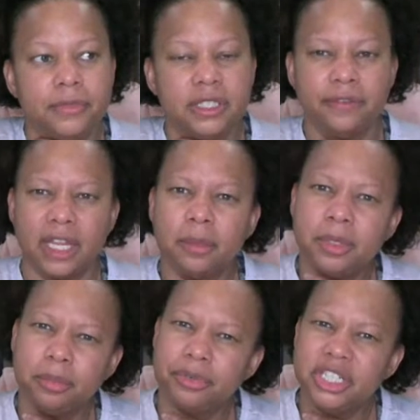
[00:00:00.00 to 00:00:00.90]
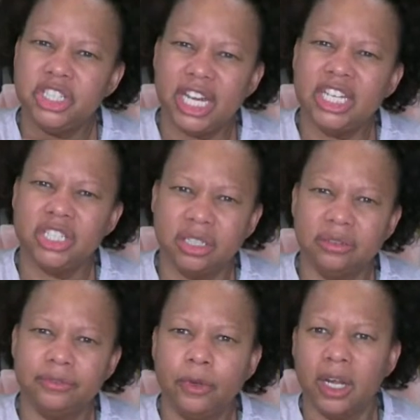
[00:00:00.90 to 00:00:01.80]
develop an
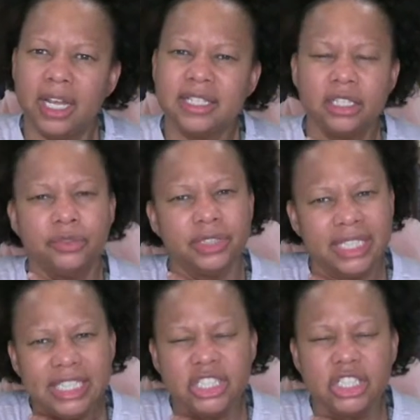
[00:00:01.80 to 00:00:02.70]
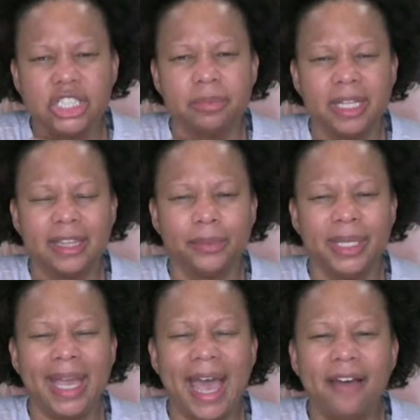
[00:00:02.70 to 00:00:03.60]
appreciation for us and the relationships that
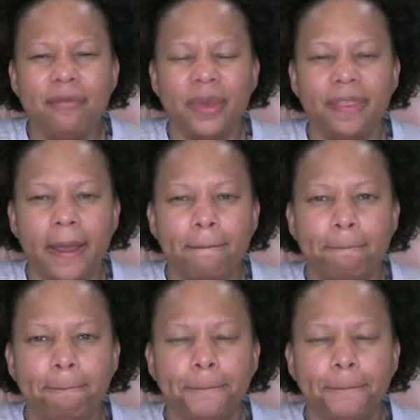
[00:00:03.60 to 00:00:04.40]
we have with them.